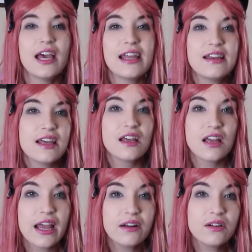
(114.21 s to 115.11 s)
And
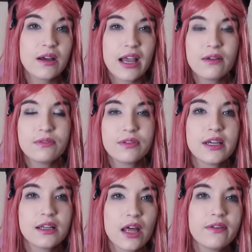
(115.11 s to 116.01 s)
I don't know, I have
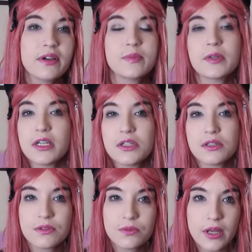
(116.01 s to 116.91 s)
like a lot of
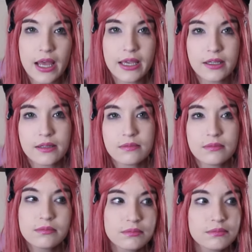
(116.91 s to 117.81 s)
expectations of what I can